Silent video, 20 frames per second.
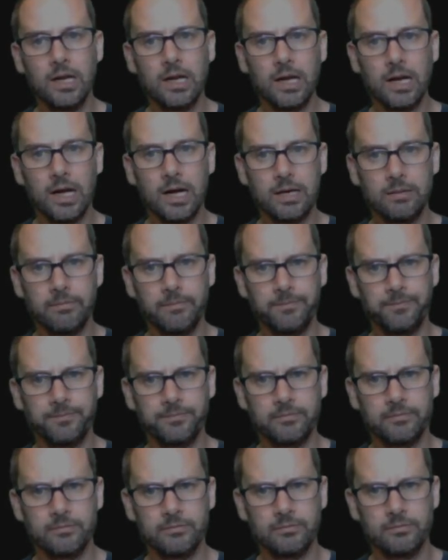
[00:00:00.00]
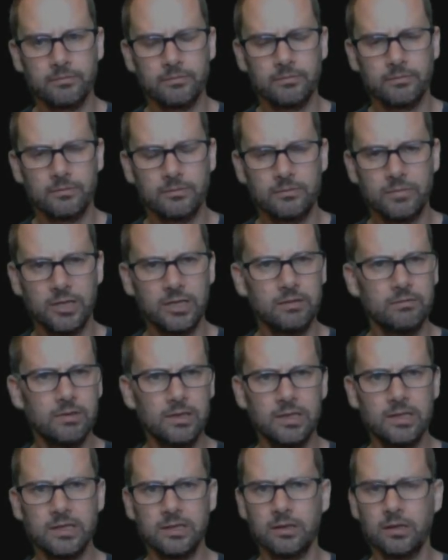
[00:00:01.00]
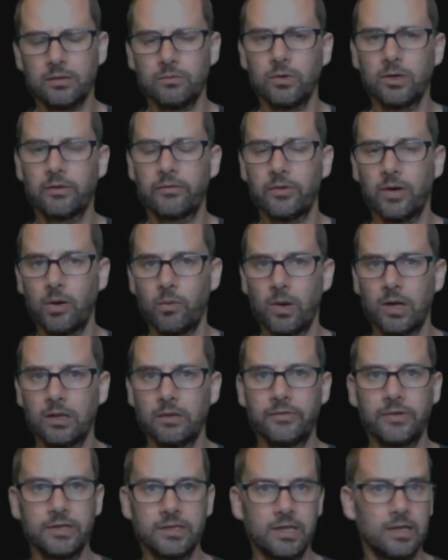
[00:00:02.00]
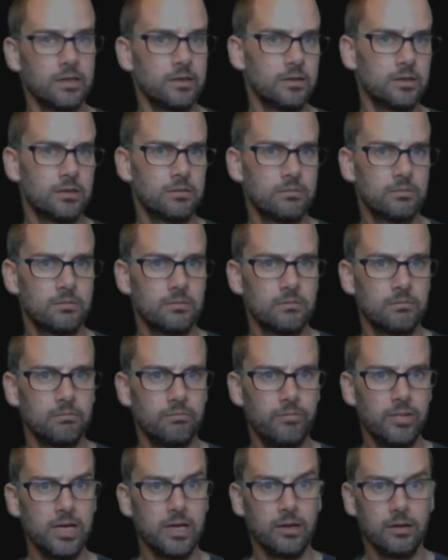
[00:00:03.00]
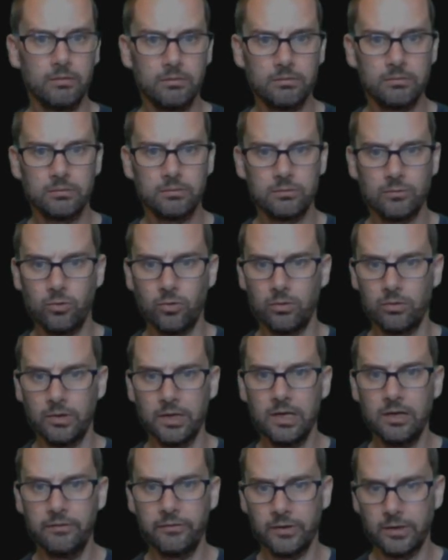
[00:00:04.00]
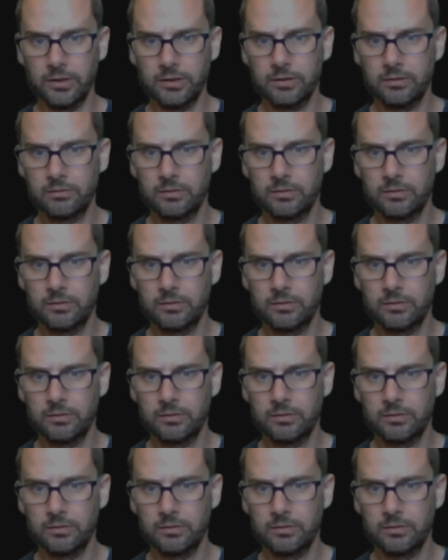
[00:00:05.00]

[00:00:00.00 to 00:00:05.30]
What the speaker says: but it really isn't going to work very well if the set is big or infinite.